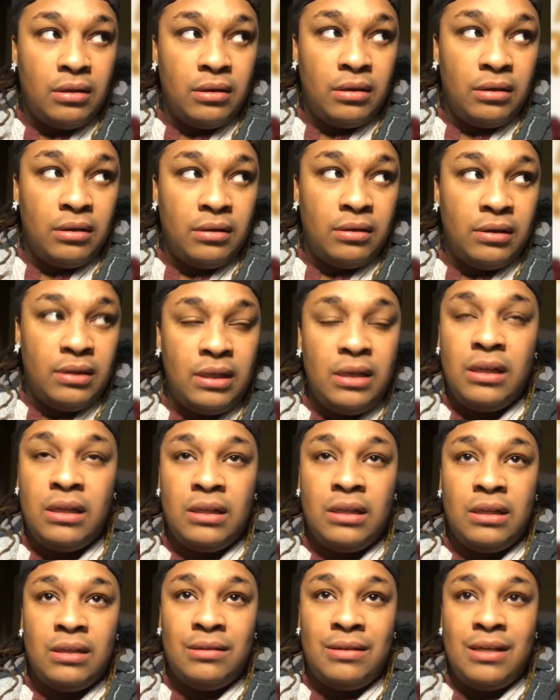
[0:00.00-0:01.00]
uh,
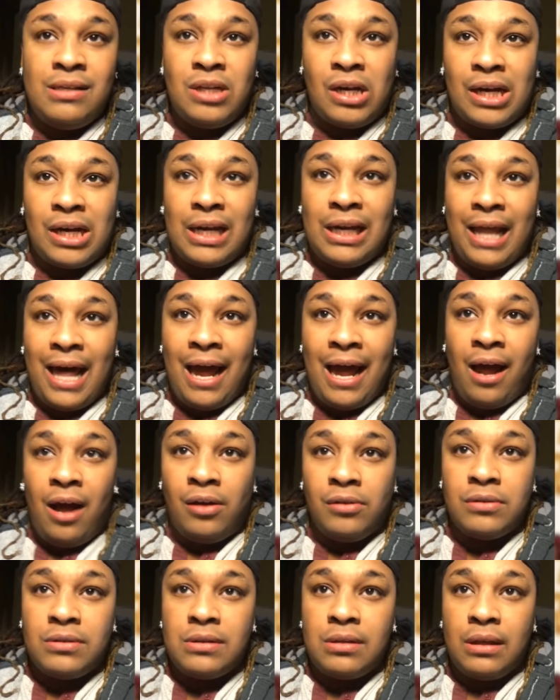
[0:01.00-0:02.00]
these are
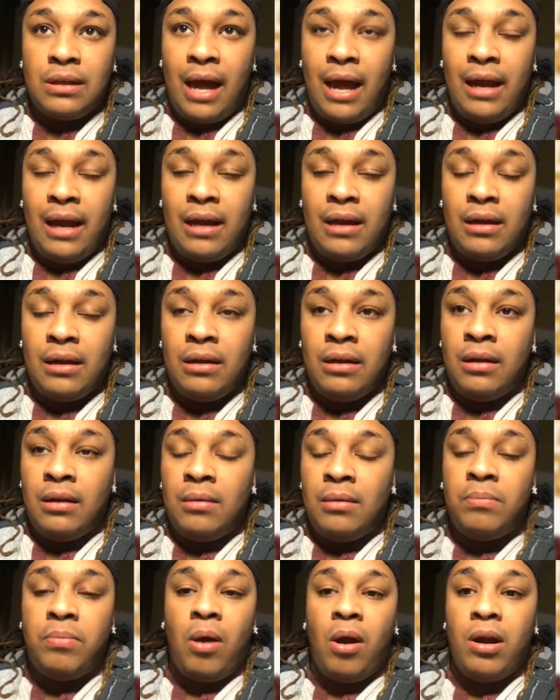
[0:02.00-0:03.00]
clowns. Like,
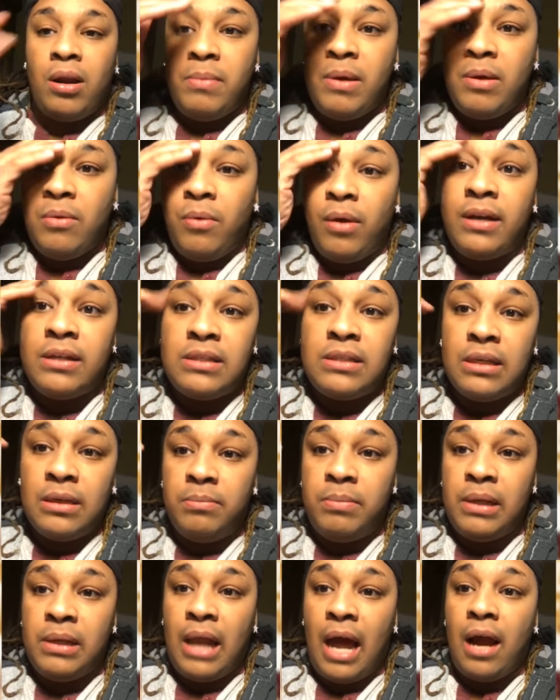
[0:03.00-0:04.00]
part of me wanted to
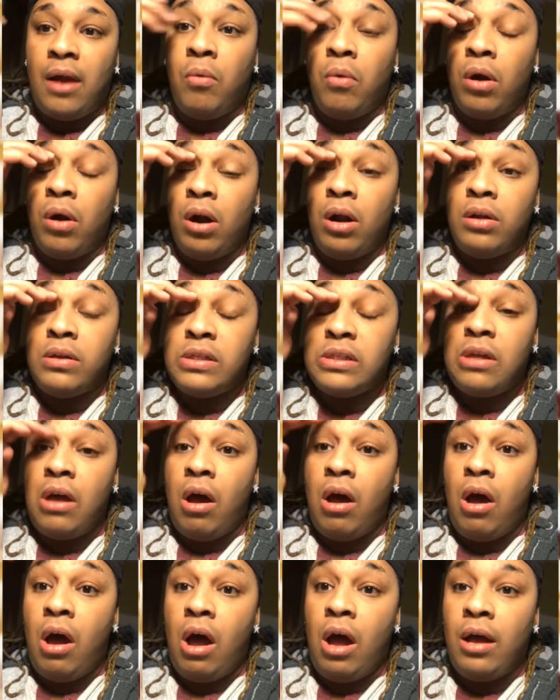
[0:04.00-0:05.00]
be like, world
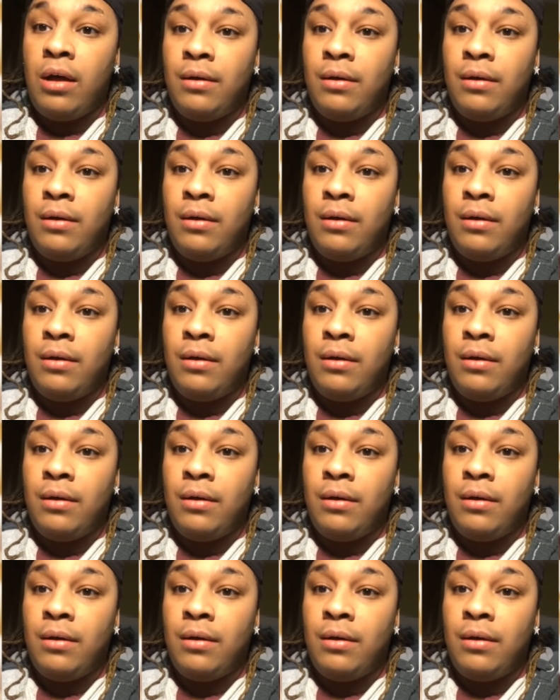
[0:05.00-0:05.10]
star.